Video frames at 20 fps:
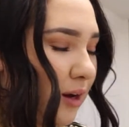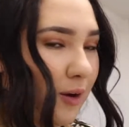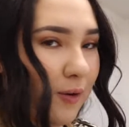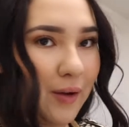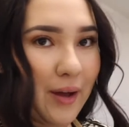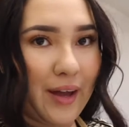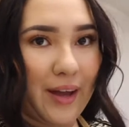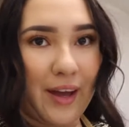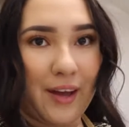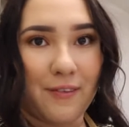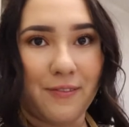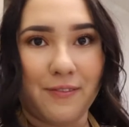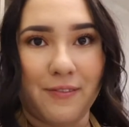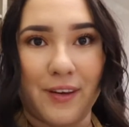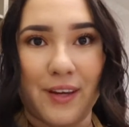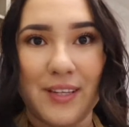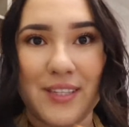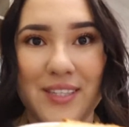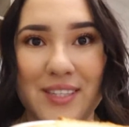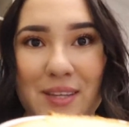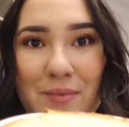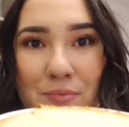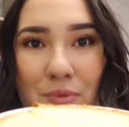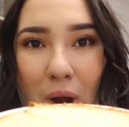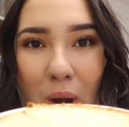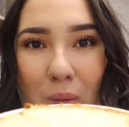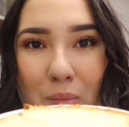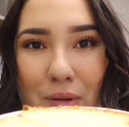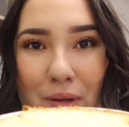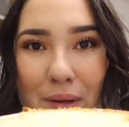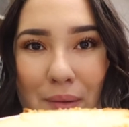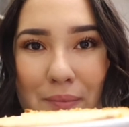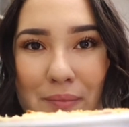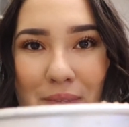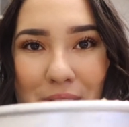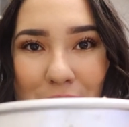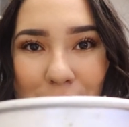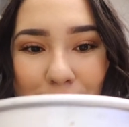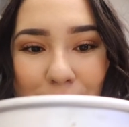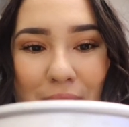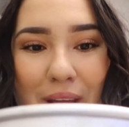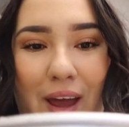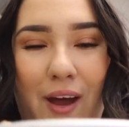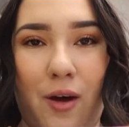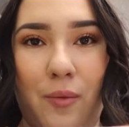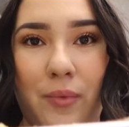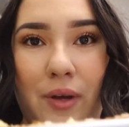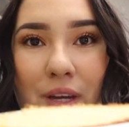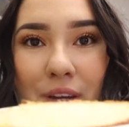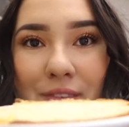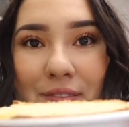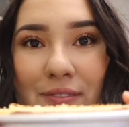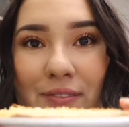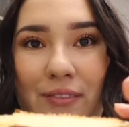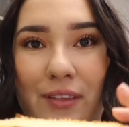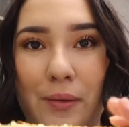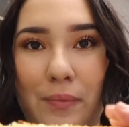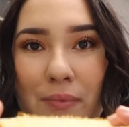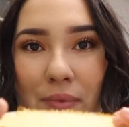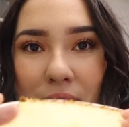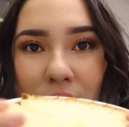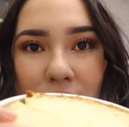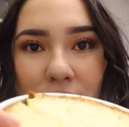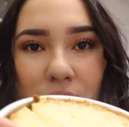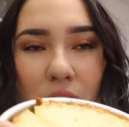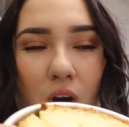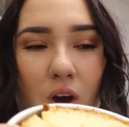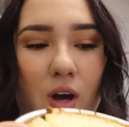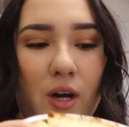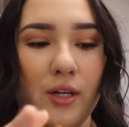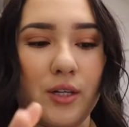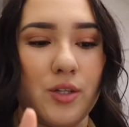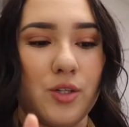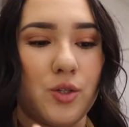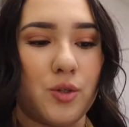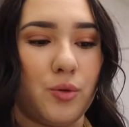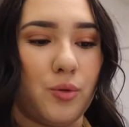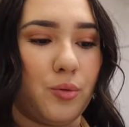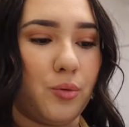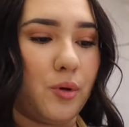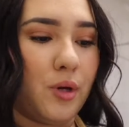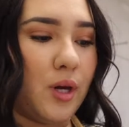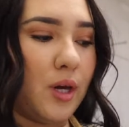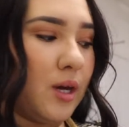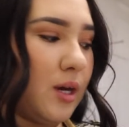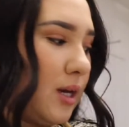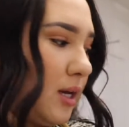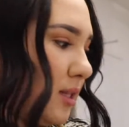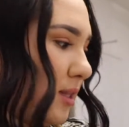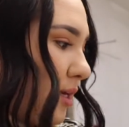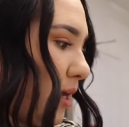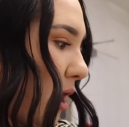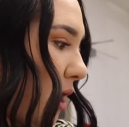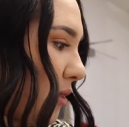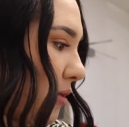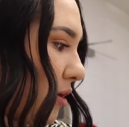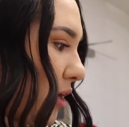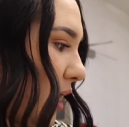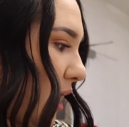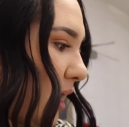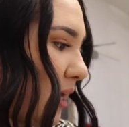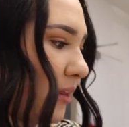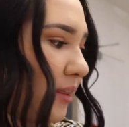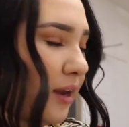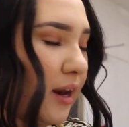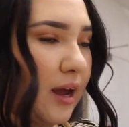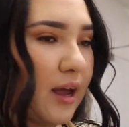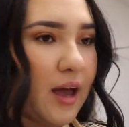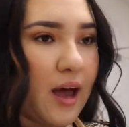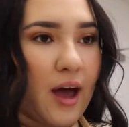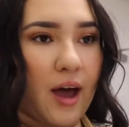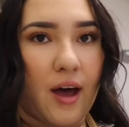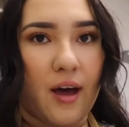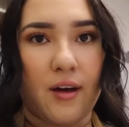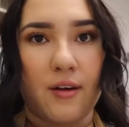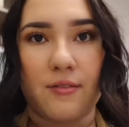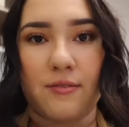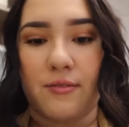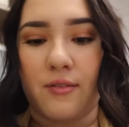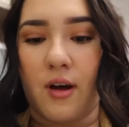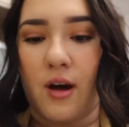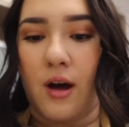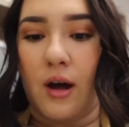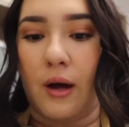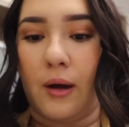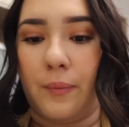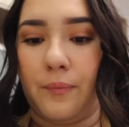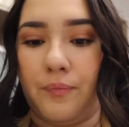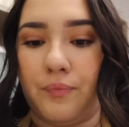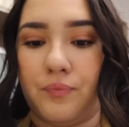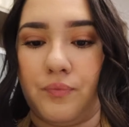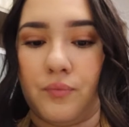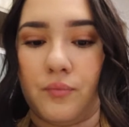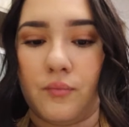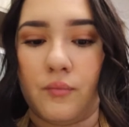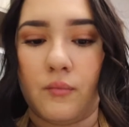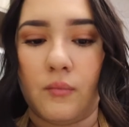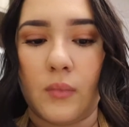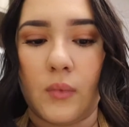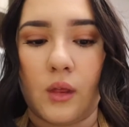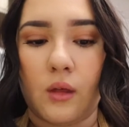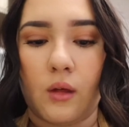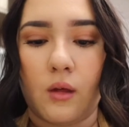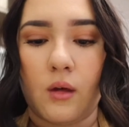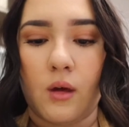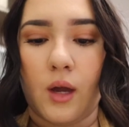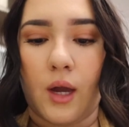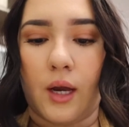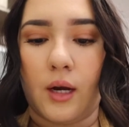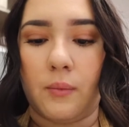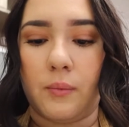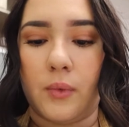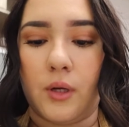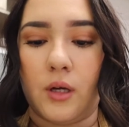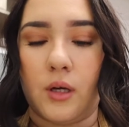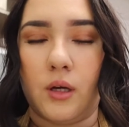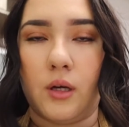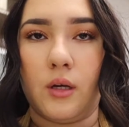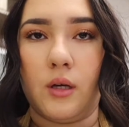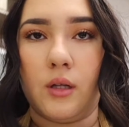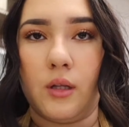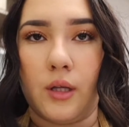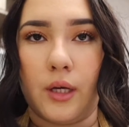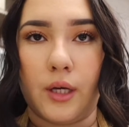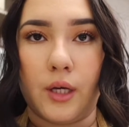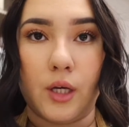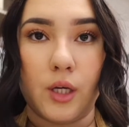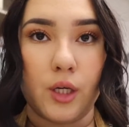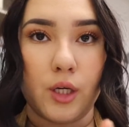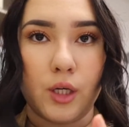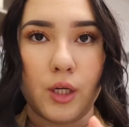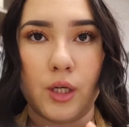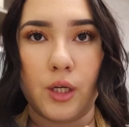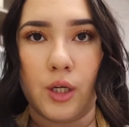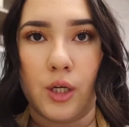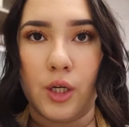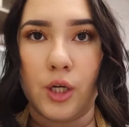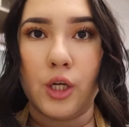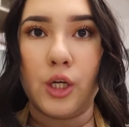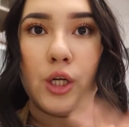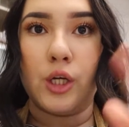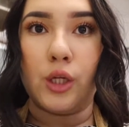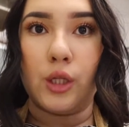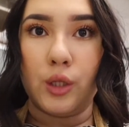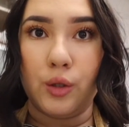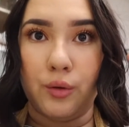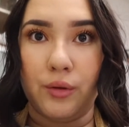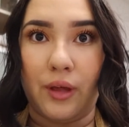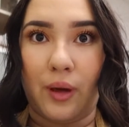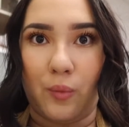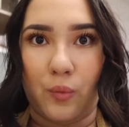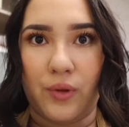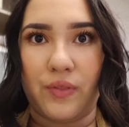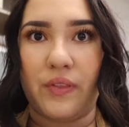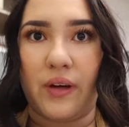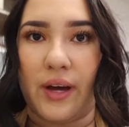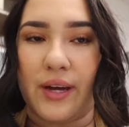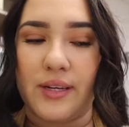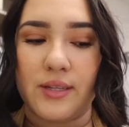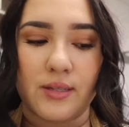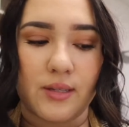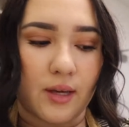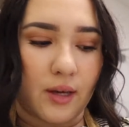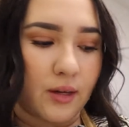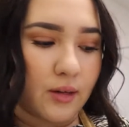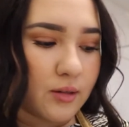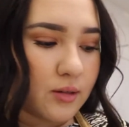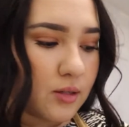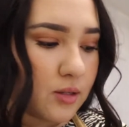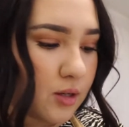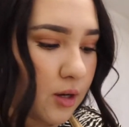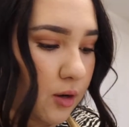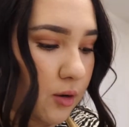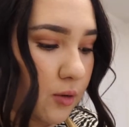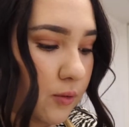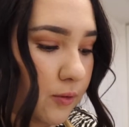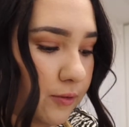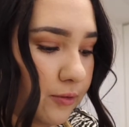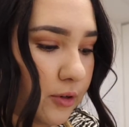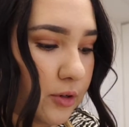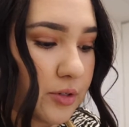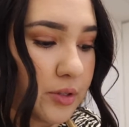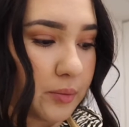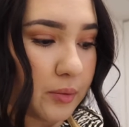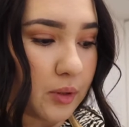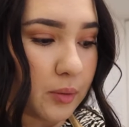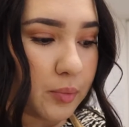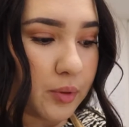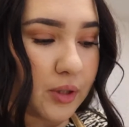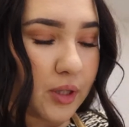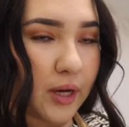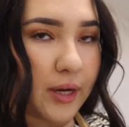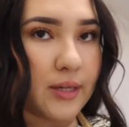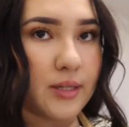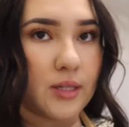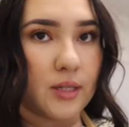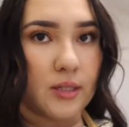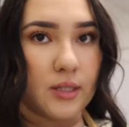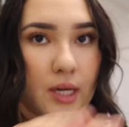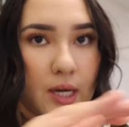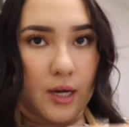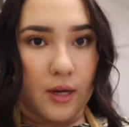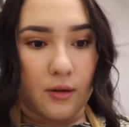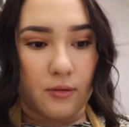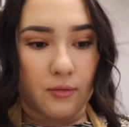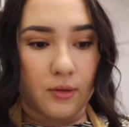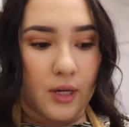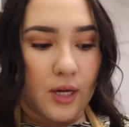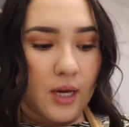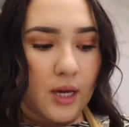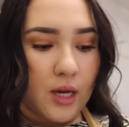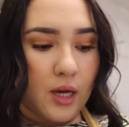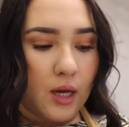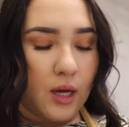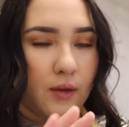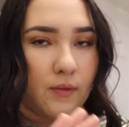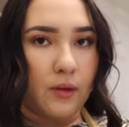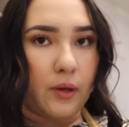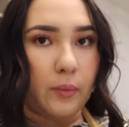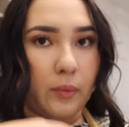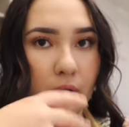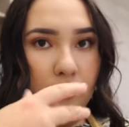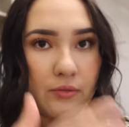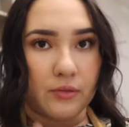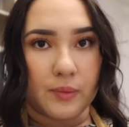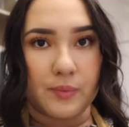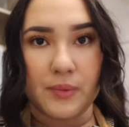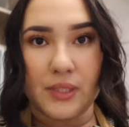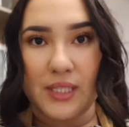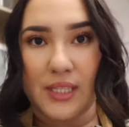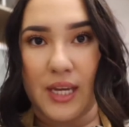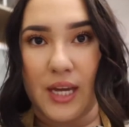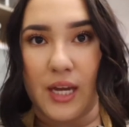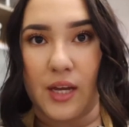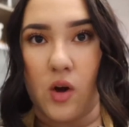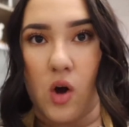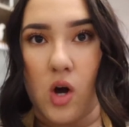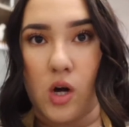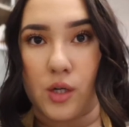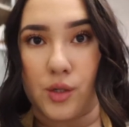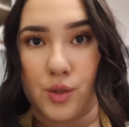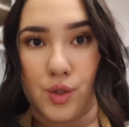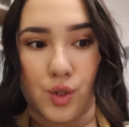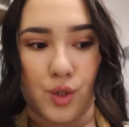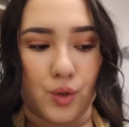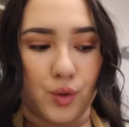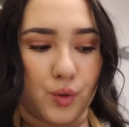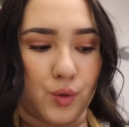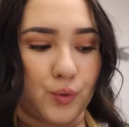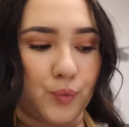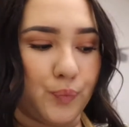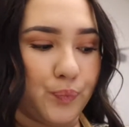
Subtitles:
I fixed the problem, so now I'm gonna flip this onto the other cake that I have, and I'm gonna like glue them with the icing. So first I'm gonna put the icing down, and then I'm gonna flip this cake onto